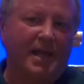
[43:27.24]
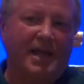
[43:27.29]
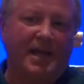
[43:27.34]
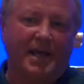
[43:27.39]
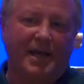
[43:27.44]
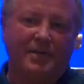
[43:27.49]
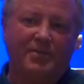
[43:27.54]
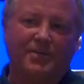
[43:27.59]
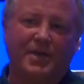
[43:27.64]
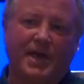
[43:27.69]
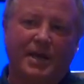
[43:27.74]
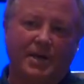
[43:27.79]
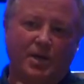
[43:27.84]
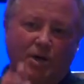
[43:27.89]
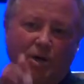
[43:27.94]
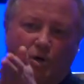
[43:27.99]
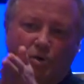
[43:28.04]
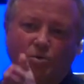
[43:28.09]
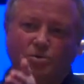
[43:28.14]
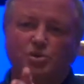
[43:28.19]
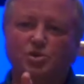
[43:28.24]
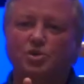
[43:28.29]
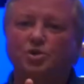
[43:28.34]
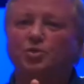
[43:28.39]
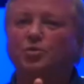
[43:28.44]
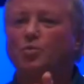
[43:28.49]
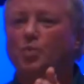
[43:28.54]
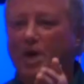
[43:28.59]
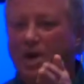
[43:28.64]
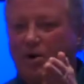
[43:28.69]
It then goes
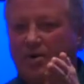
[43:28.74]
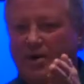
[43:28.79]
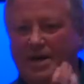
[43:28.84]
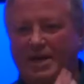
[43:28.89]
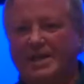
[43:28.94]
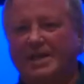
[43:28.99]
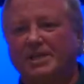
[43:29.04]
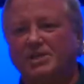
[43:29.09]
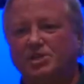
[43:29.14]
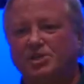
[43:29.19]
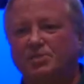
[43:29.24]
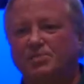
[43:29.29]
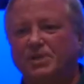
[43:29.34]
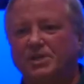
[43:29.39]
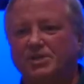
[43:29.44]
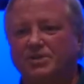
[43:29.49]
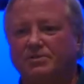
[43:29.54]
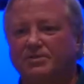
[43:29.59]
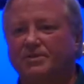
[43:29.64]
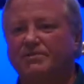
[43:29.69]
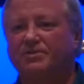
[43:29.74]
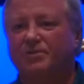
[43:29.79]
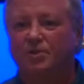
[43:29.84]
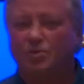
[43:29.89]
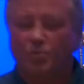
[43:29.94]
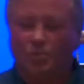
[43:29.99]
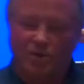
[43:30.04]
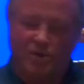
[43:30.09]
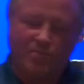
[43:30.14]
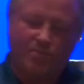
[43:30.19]
to where it needs to be delivered,
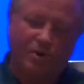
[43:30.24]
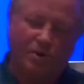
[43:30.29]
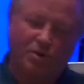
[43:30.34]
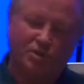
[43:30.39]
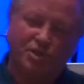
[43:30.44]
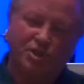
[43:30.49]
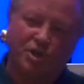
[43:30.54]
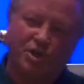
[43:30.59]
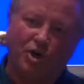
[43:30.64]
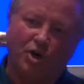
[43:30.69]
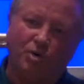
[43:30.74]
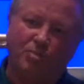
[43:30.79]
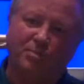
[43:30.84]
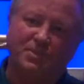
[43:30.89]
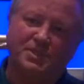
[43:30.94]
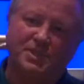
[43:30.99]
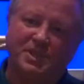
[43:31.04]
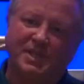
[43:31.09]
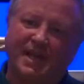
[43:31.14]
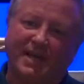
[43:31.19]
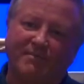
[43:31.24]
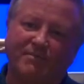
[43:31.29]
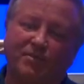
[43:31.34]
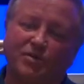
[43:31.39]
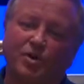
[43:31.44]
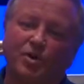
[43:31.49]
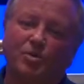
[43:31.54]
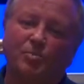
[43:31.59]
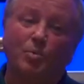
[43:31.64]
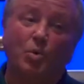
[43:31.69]
where the person opens the
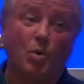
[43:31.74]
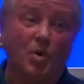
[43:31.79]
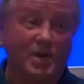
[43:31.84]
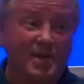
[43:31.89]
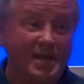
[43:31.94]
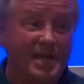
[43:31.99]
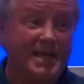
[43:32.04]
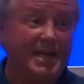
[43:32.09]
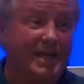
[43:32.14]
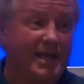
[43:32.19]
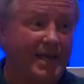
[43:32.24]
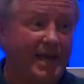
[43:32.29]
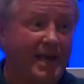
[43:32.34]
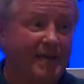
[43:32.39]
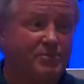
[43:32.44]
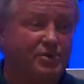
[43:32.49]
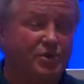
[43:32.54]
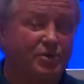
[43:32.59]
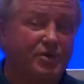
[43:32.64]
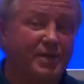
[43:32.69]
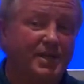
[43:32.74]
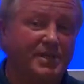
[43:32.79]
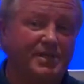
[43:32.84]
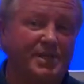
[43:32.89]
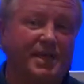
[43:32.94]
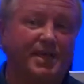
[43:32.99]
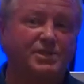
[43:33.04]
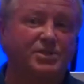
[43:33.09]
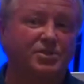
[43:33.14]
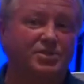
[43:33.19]
envelope or de-encapsulate,
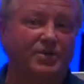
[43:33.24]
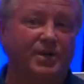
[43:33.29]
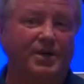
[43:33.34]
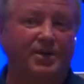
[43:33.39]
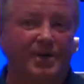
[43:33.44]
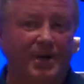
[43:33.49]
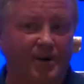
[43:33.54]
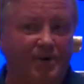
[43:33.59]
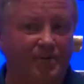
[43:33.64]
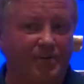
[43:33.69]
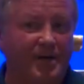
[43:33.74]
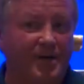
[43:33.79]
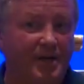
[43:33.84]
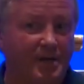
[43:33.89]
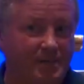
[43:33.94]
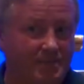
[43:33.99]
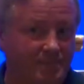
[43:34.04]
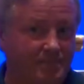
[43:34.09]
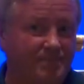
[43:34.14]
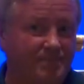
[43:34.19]
takes the letter out and read it.